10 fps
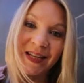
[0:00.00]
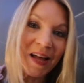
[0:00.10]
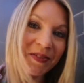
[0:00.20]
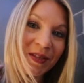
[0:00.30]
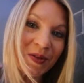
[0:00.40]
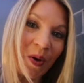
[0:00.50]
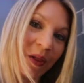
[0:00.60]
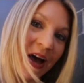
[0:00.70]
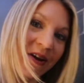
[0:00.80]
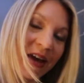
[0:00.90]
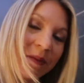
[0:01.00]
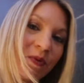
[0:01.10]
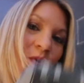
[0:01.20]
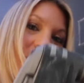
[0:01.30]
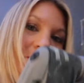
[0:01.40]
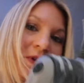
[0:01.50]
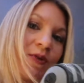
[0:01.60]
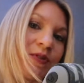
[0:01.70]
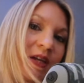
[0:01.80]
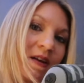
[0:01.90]
cut this hole out, I'm going to be
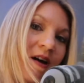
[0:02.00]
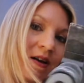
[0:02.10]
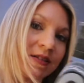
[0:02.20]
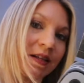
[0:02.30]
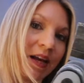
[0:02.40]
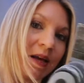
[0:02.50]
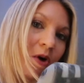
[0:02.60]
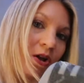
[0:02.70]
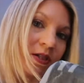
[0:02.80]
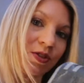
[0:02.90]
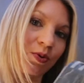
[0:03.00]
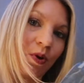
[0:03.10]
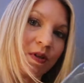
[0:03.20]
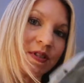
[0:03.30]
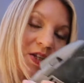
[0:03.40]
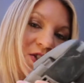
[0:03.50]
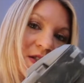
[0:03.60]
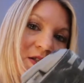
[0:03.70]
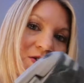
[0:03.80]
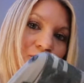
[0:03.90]
using an oscillating multi-tool such as
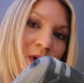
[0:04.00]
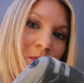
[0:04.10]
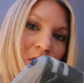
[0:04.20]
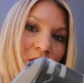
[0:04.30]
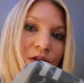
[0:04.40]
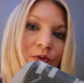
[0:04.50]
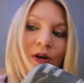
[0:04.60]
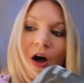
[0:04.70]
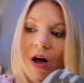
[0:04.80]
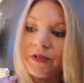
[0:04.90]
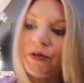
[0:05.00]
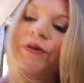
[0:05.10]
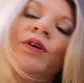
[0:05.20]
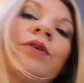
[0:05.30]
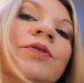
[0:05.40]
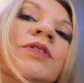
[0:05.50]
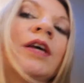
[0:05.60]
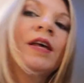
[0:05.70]
this Dremel. You can also use